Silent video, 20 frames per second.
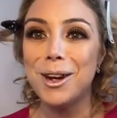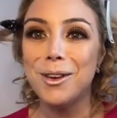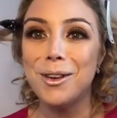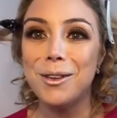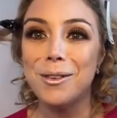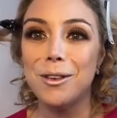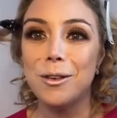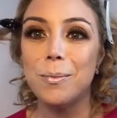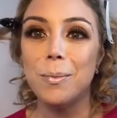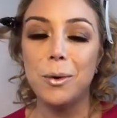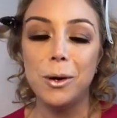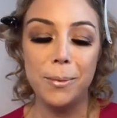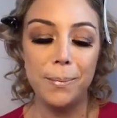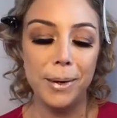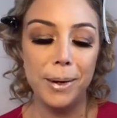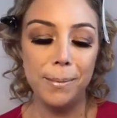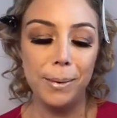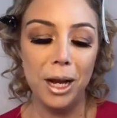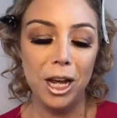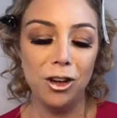To give
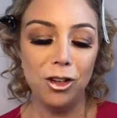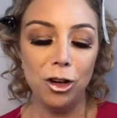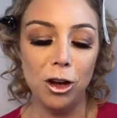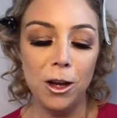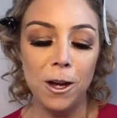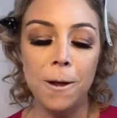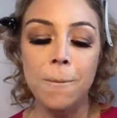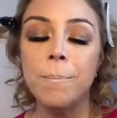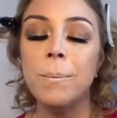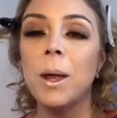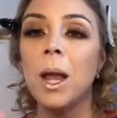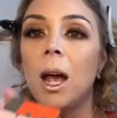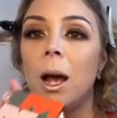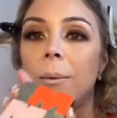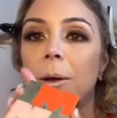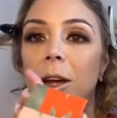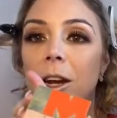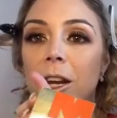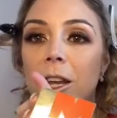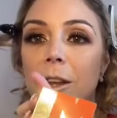myself a real pop
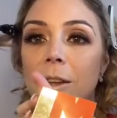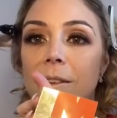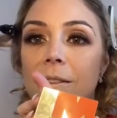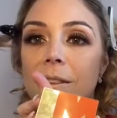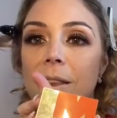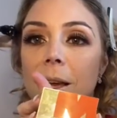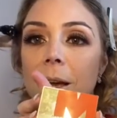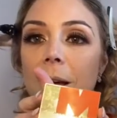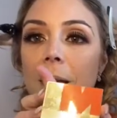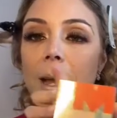of colour,